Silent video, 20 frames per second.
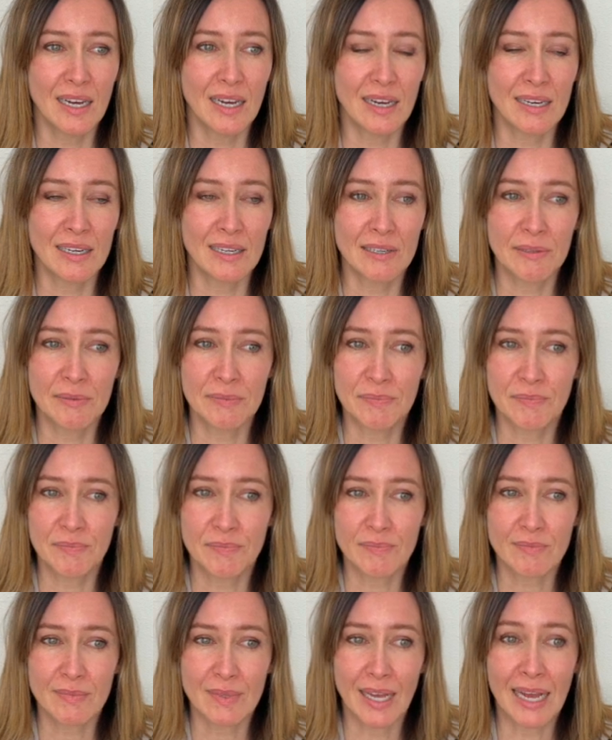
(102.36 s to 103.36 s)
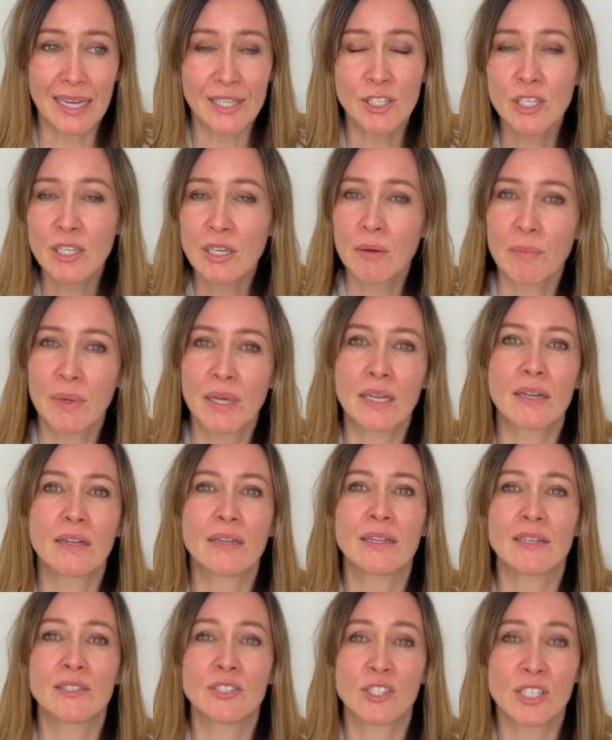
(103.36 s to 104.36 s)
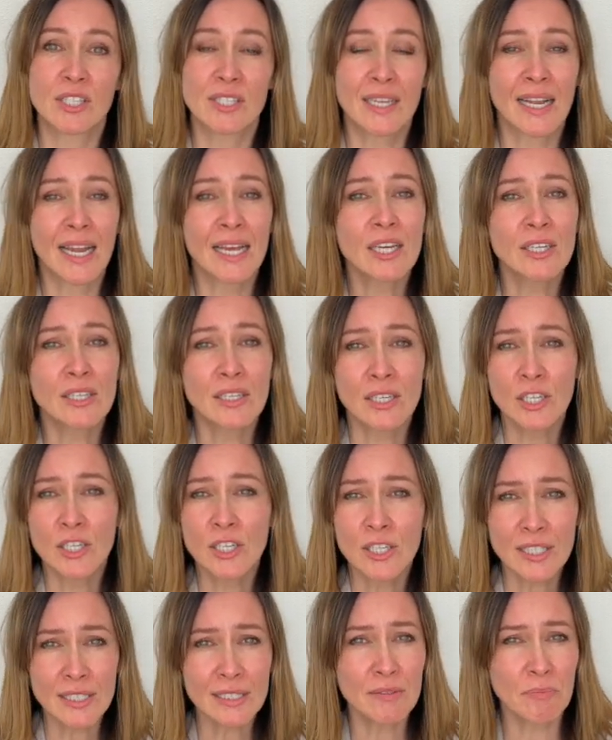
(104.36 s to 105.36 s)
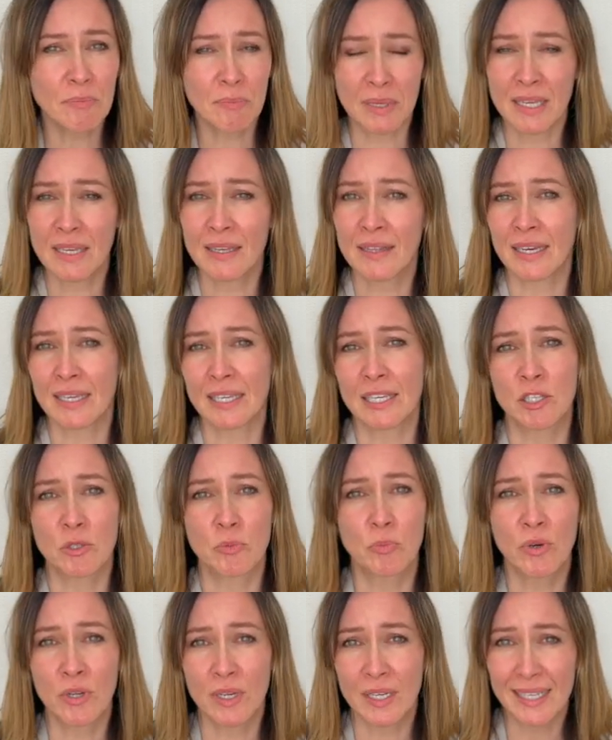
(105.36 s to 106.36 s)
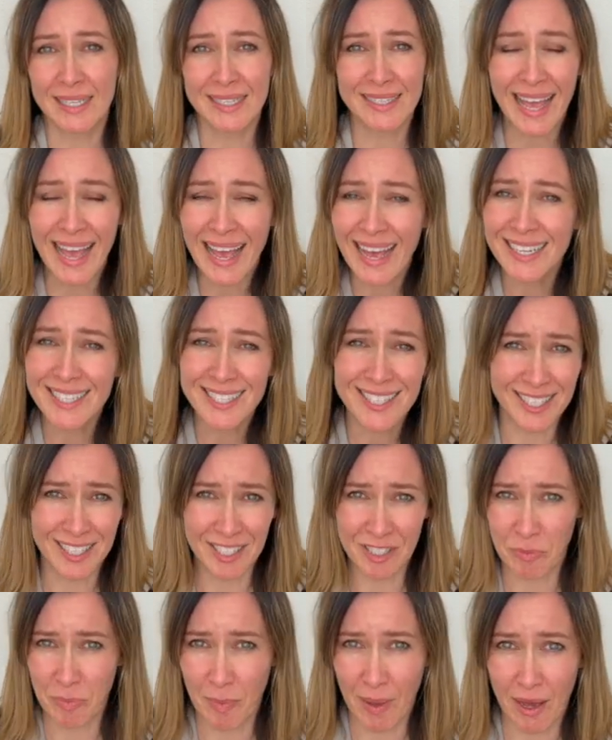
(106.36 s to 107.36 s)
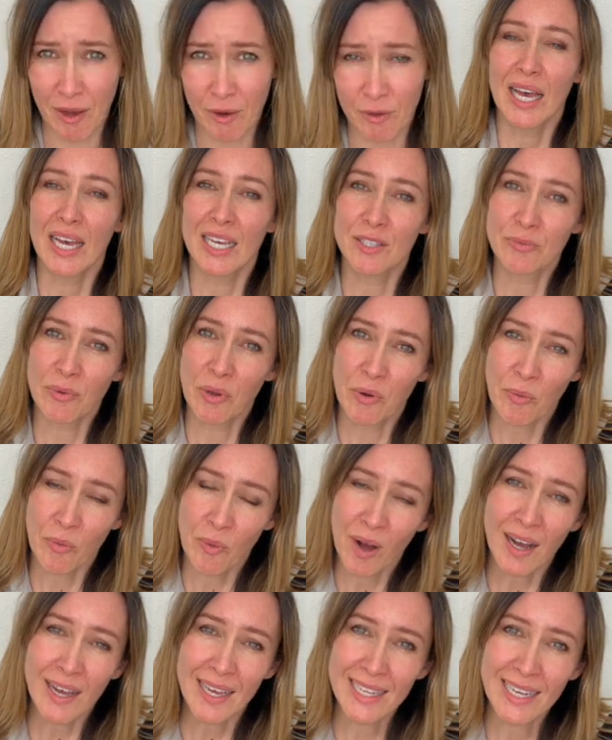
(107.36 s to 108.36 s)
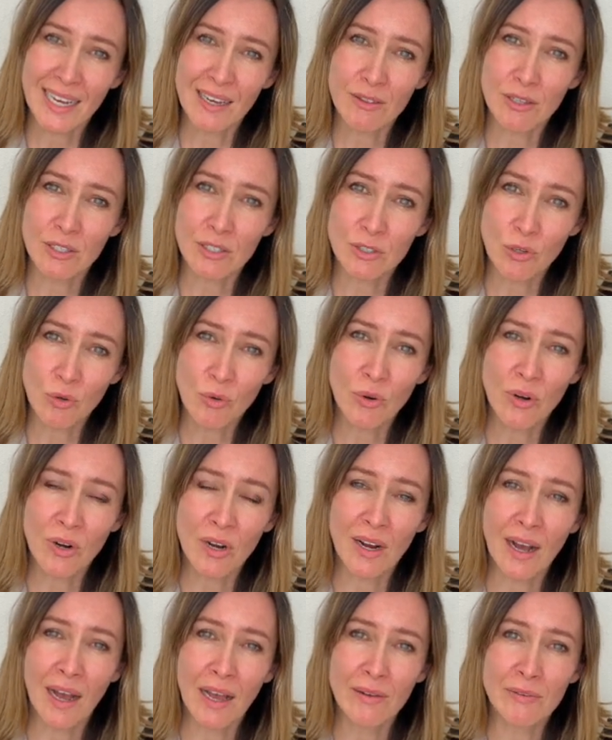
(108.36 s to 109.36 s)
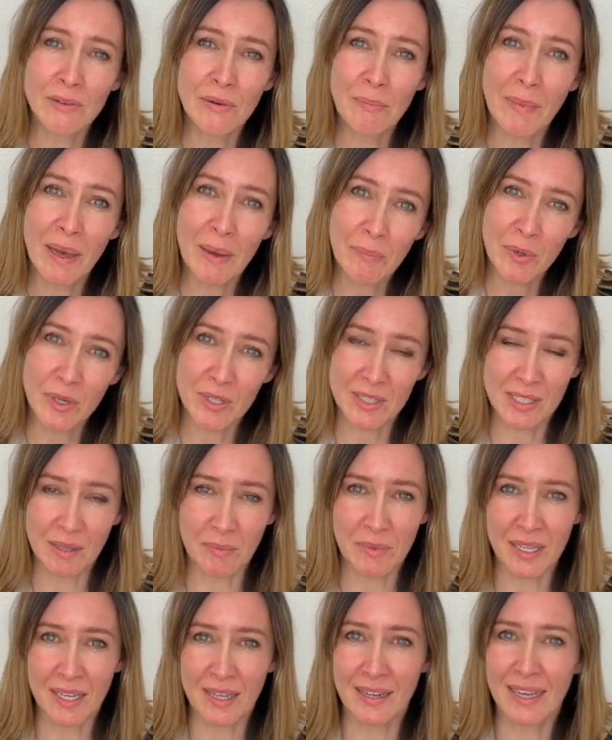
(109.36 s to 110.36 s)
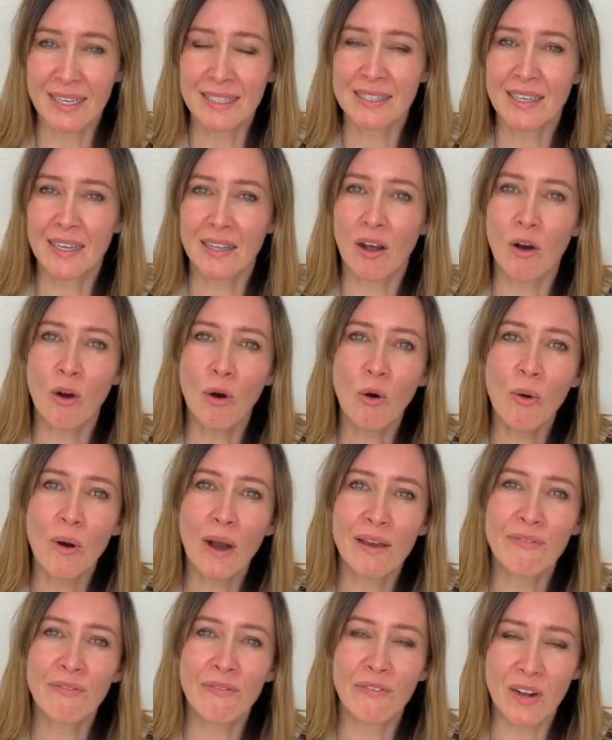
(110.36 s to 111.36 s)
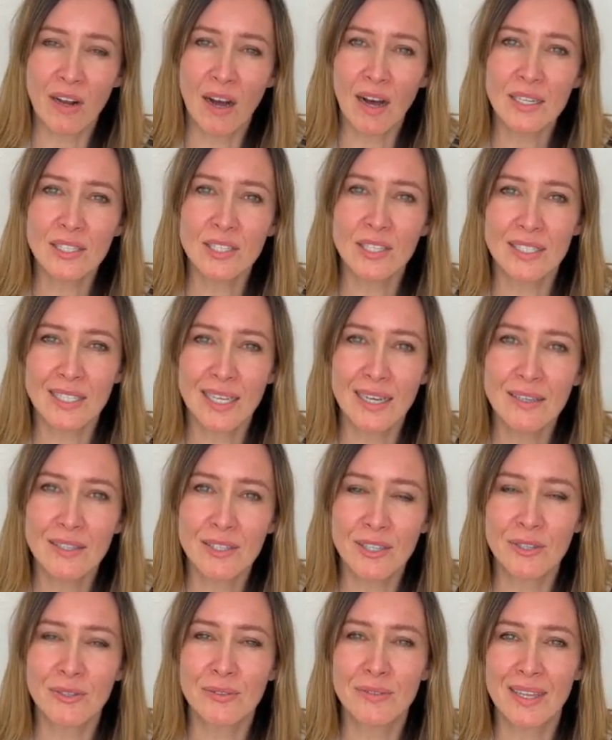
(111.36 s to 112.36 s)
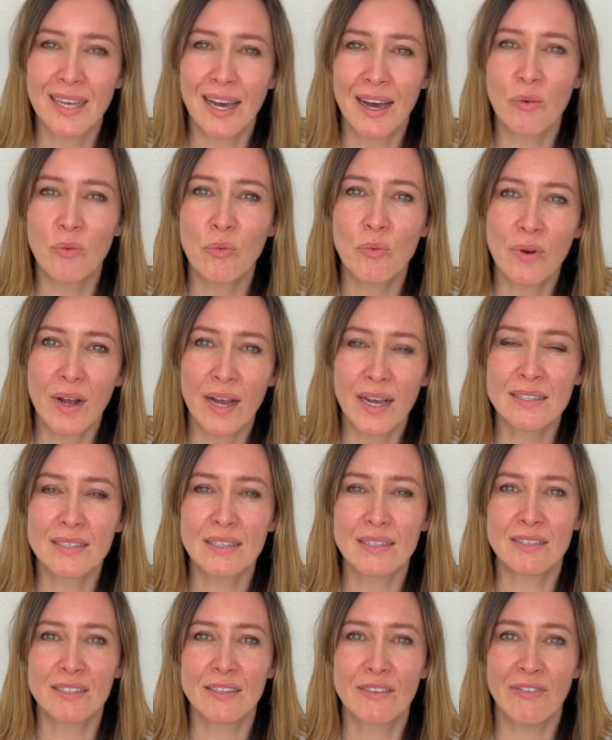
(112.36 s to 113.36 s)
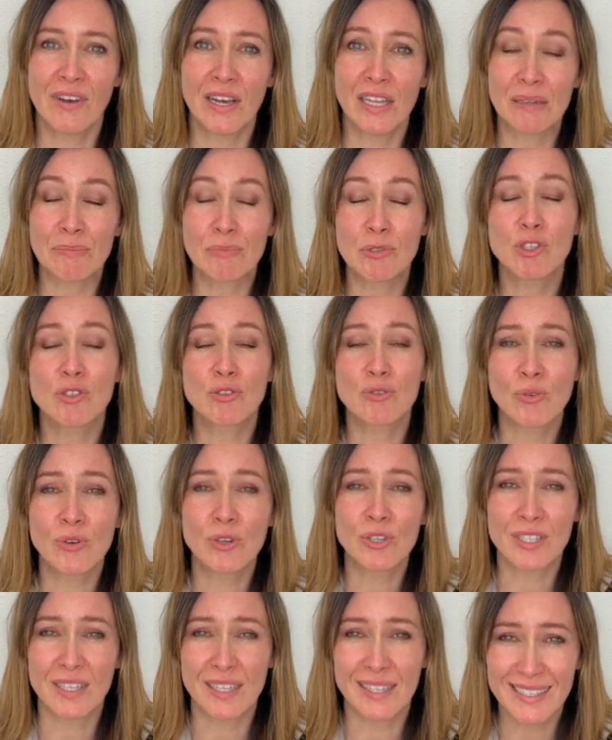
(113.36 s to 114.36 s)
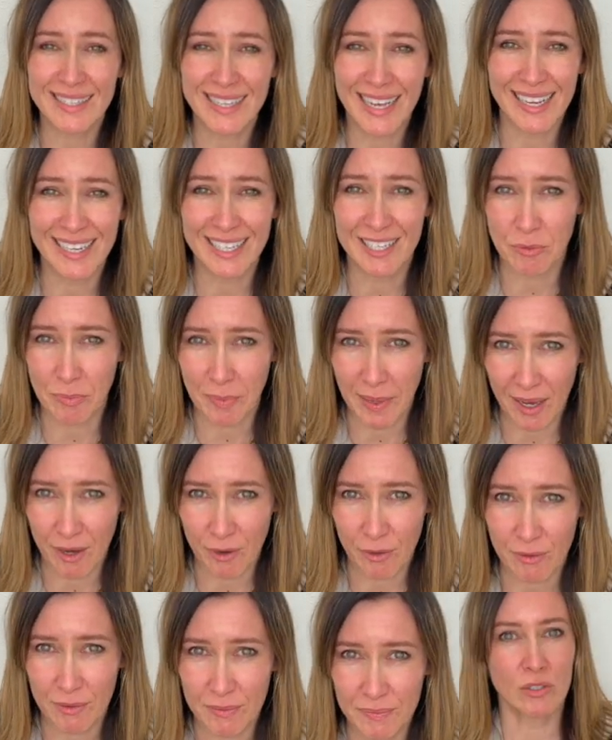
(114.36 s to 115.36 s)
Um, I took him in and just said I, it couldn't be that he's putting his hands in his mouth. As we were walking out the door, I remembered something and I said, oh, I forgot to tell you that Wes has developed sores inside his mouth.